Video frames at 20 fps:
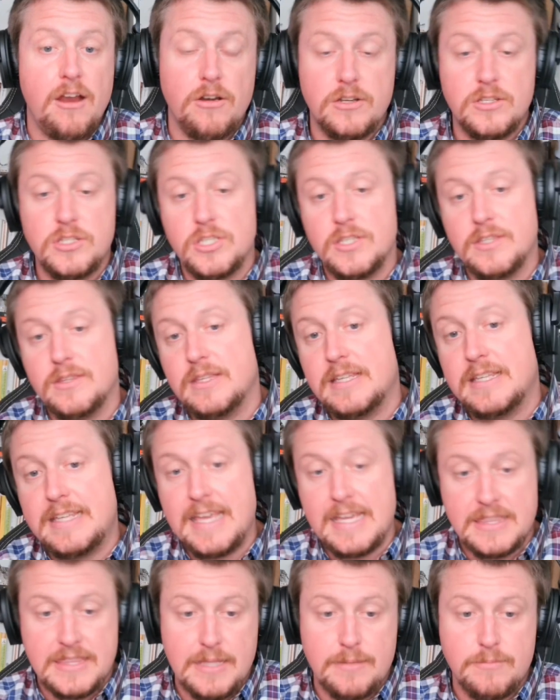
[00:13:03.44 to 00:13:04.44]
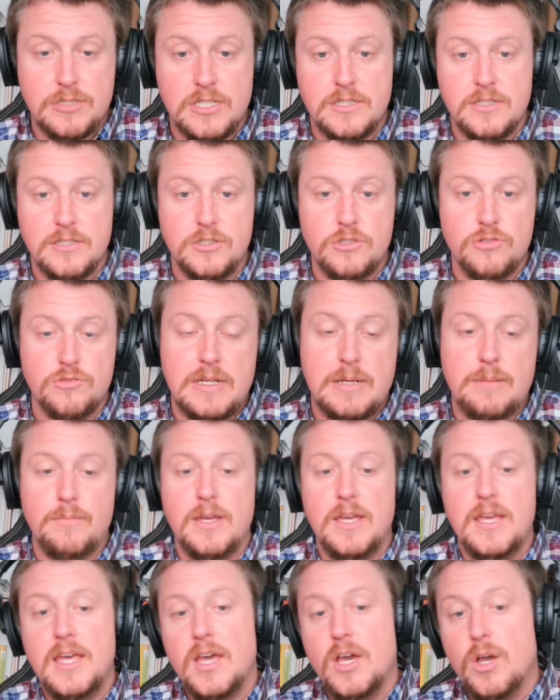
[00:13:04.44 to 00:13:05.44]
there, to get them to their dream.